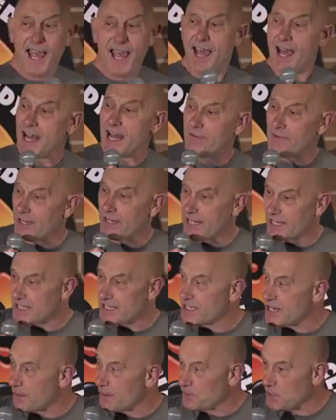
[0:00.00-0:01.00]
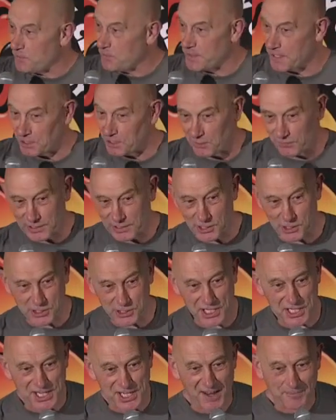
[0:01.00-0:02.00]
anyway, ladies and gentlemen, you've been a lovely
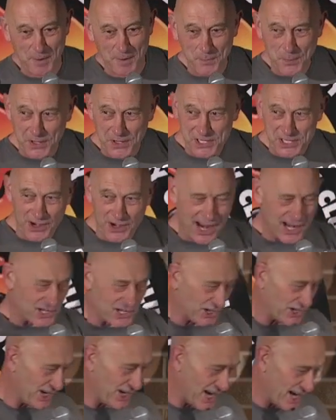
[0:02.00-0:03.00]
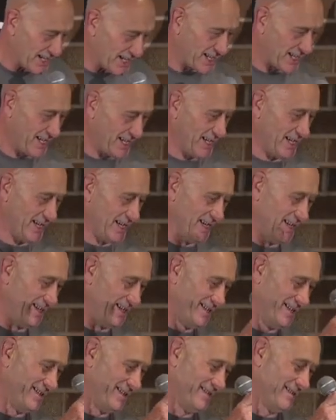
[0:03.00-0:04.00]
audience. I've been Peter
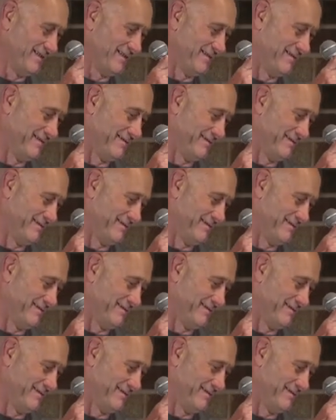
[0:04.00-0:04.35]
Edge.